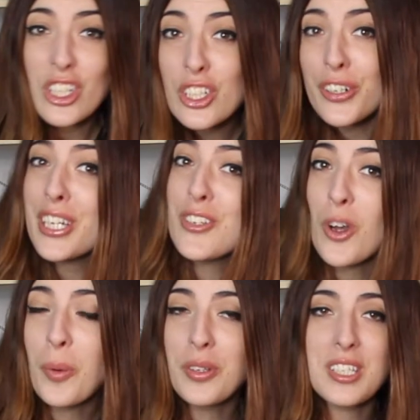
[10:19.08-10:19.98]
done a great
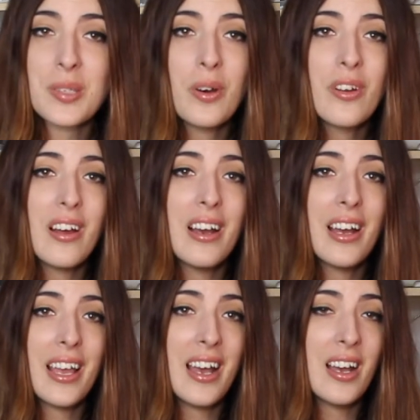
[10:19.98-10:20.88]
job on this one.
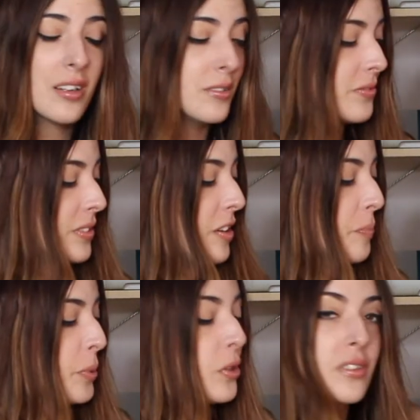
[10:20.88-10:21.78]

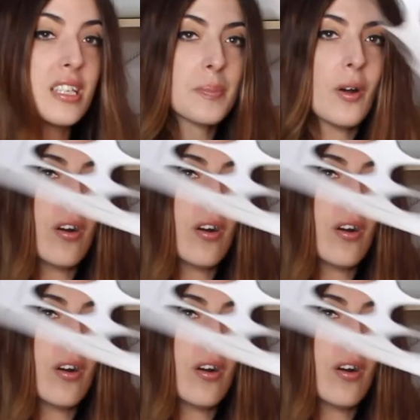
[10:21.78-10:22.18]
I've pulled this bit